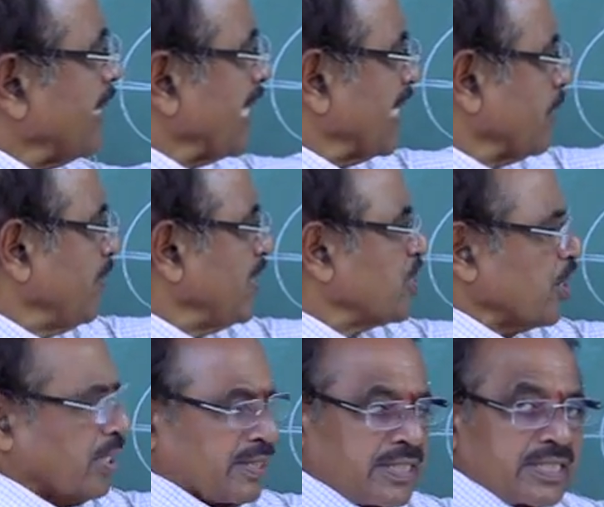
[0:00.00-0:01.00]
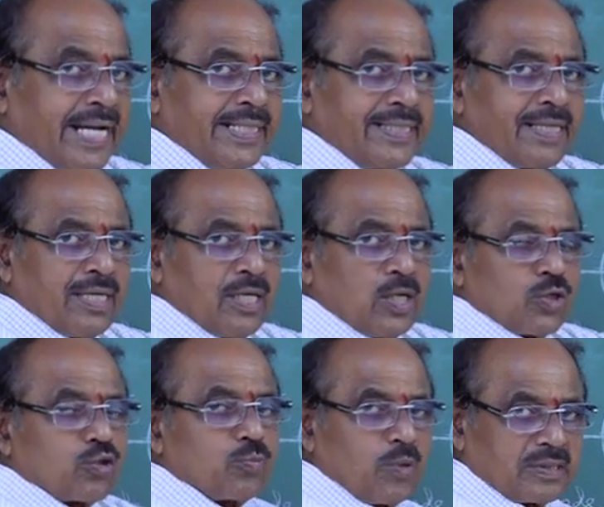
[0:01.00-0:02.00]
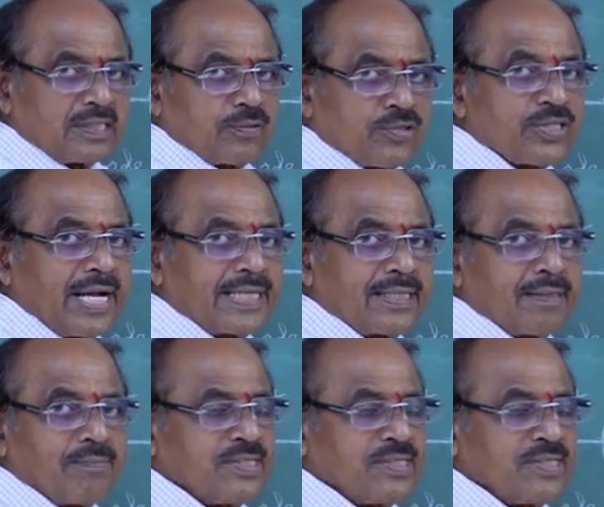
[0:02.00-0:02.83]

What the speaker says: negatively charged side to positive side.